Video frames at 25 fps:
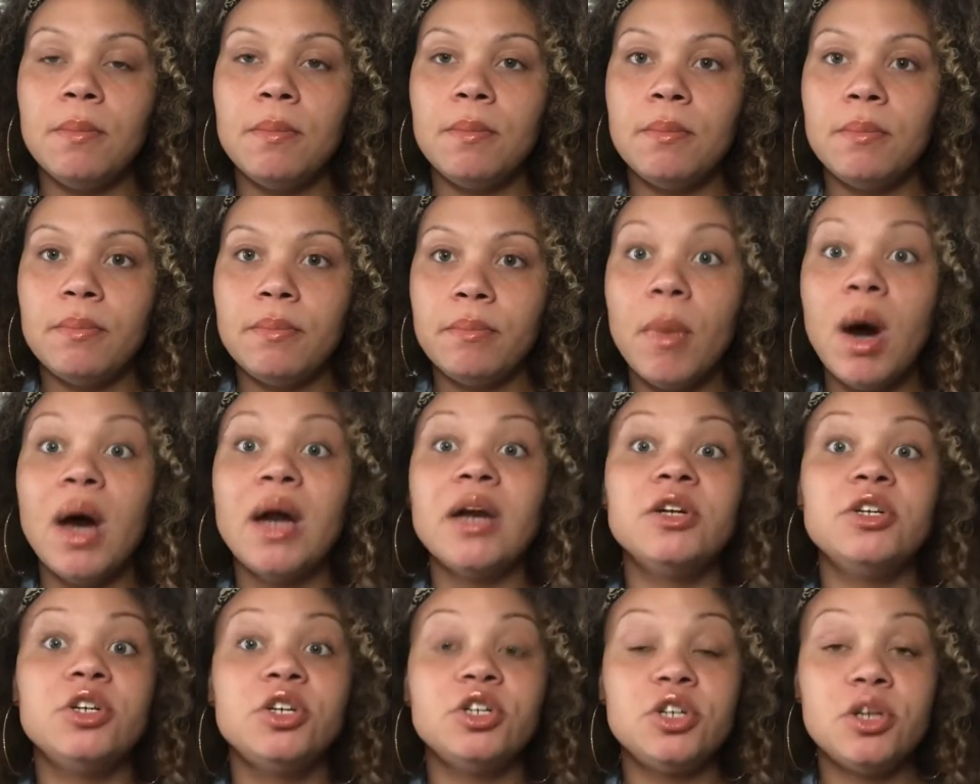
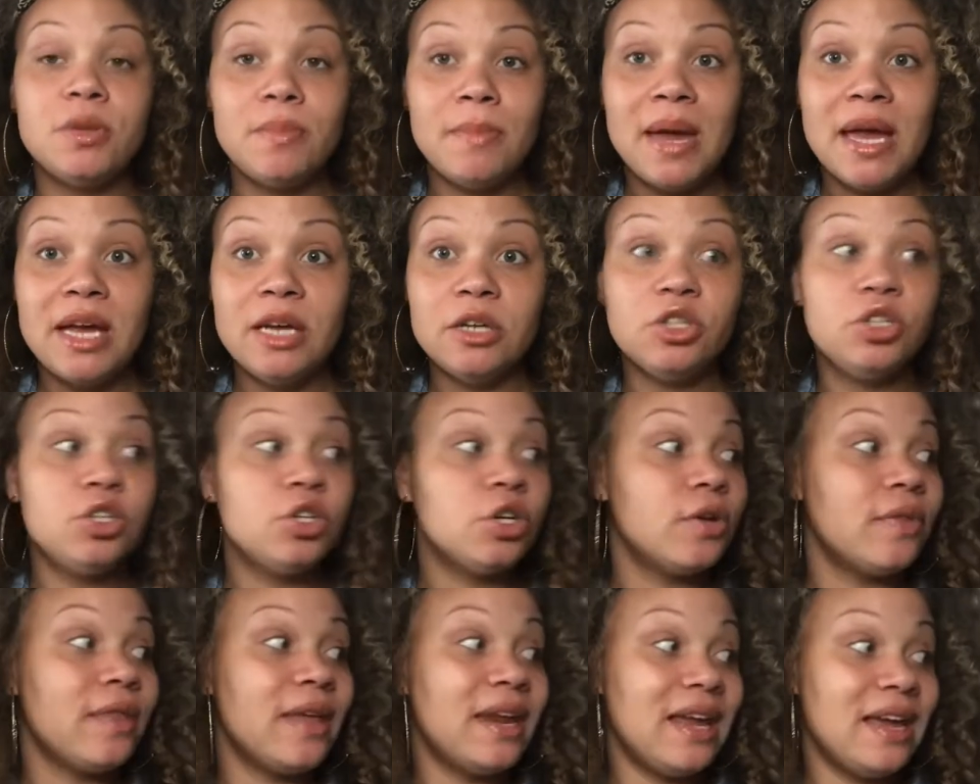monitor, to make
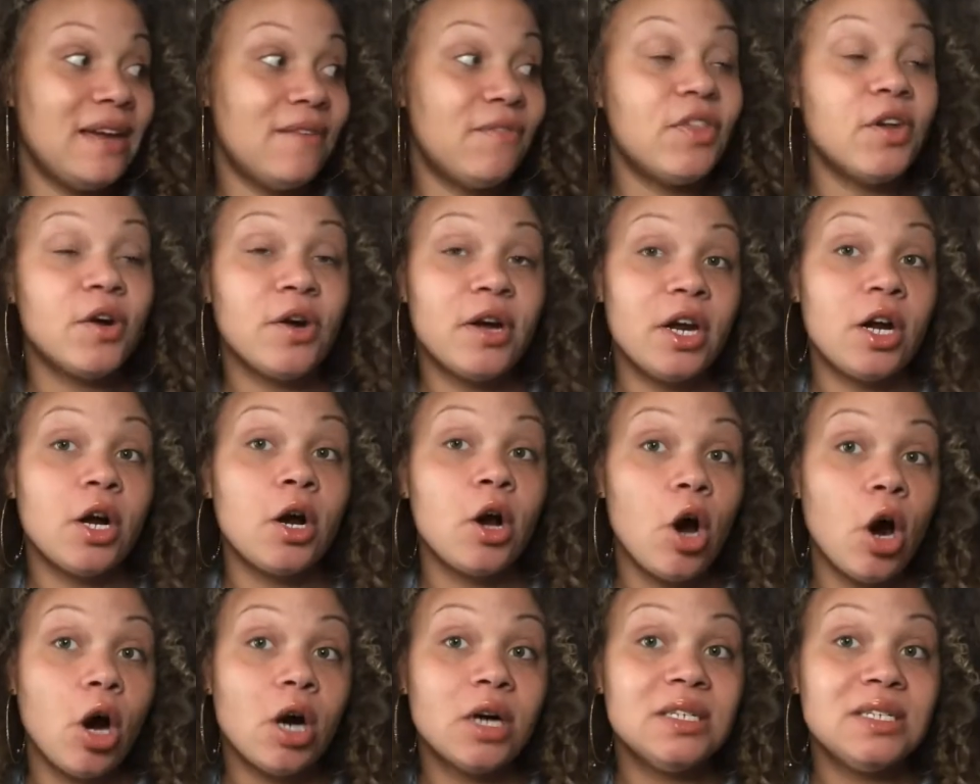sure that if they're in a
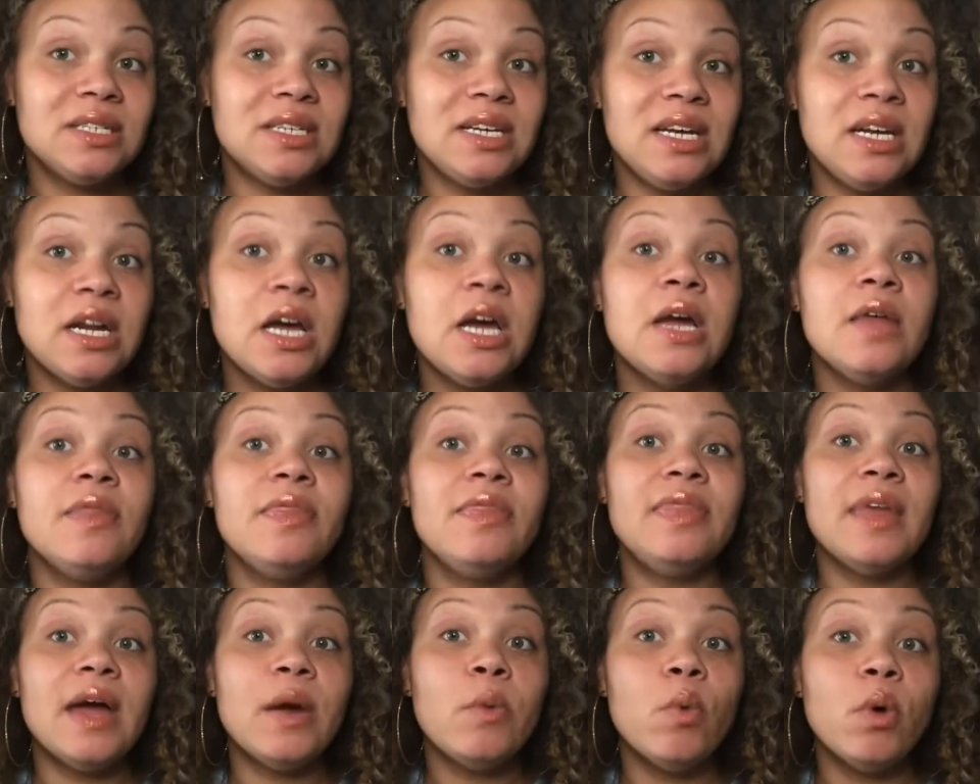car seat,
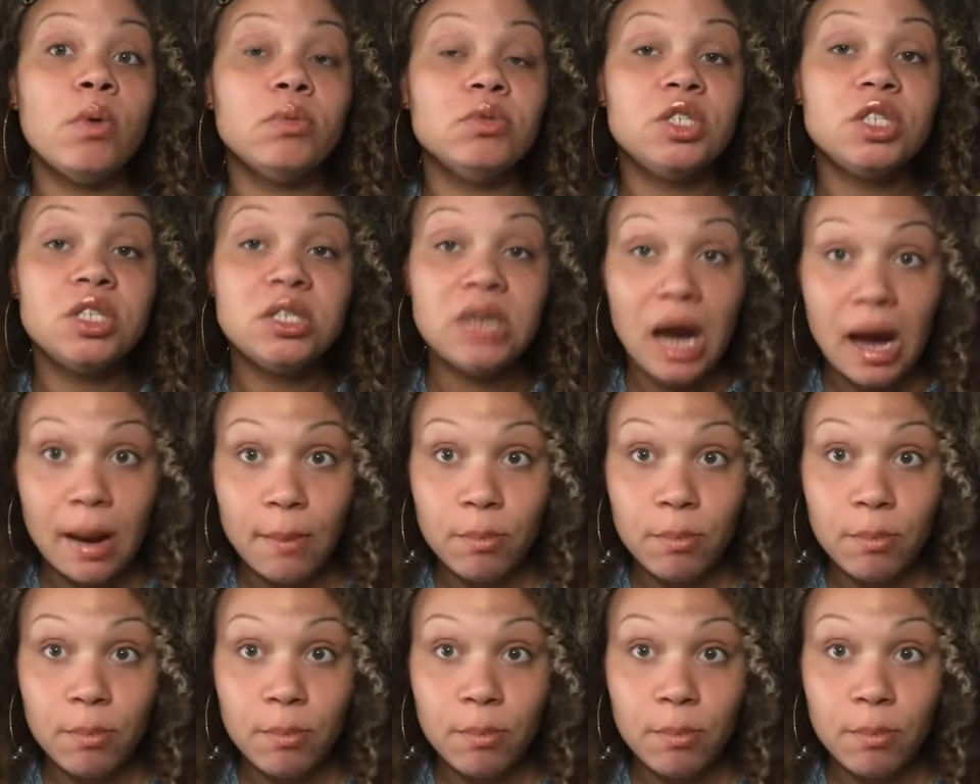they won't stop